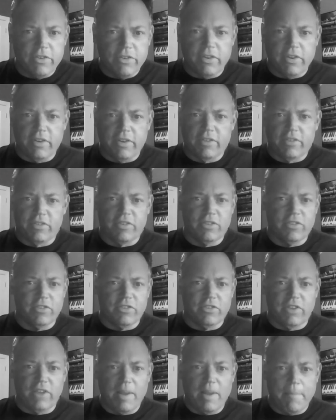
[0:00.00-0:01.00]
all the years
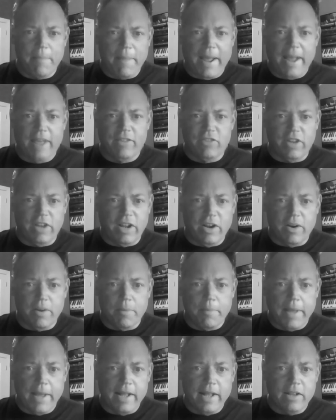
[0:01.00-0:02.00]
seeing bands and
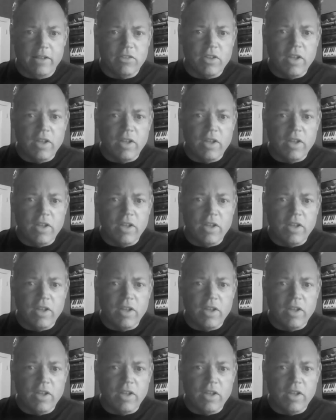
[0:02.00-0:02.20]
hearing bands.